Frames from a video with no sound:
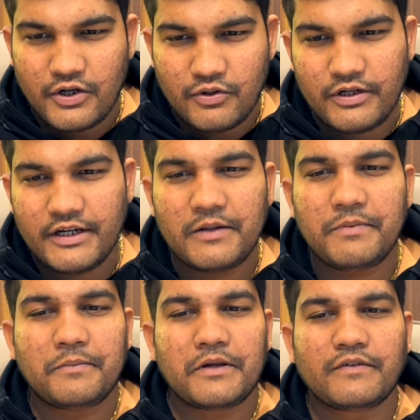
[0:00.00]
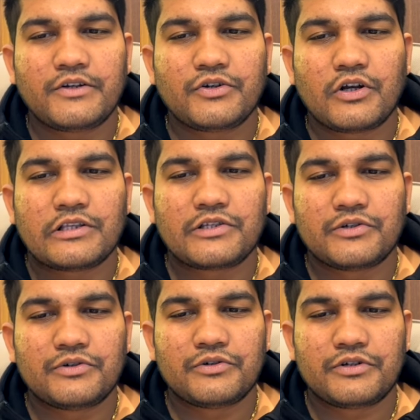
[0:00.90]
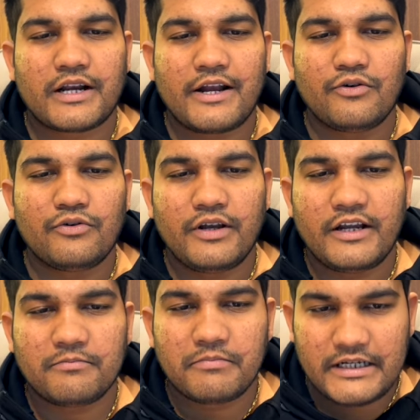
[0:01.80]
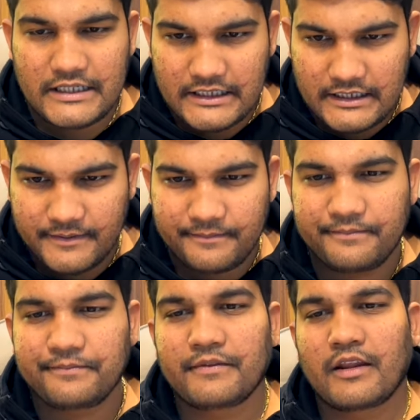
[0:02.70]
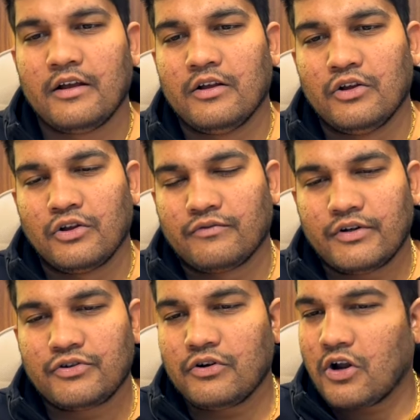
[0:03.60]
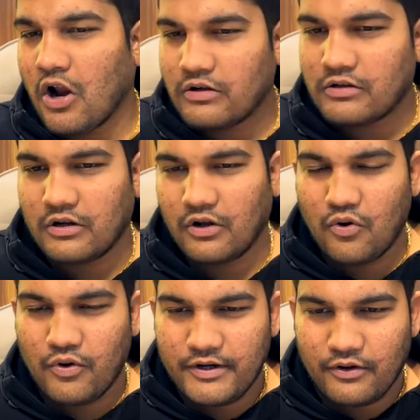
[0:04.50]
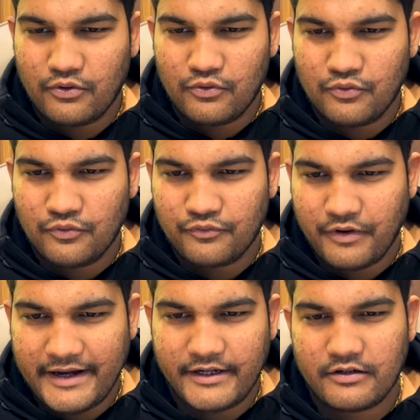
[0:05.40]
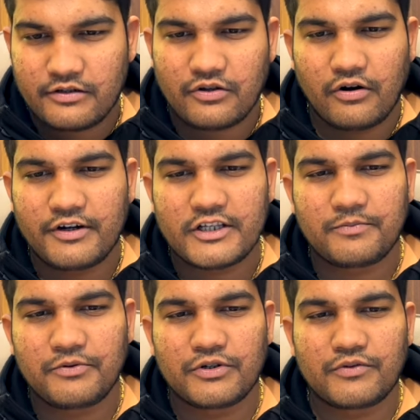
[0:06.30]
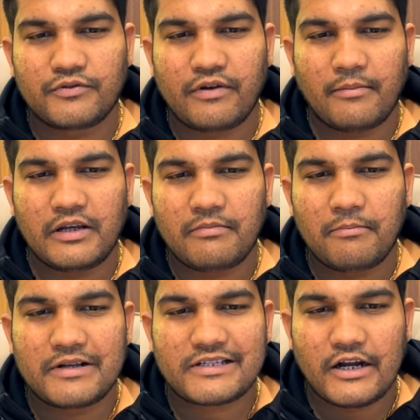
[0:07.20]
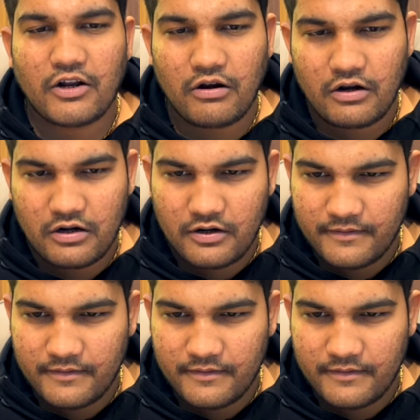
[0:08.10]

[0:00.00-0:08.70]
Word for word: To needy people, one should also try to donate money. One should not go into fights or disputes with family members at all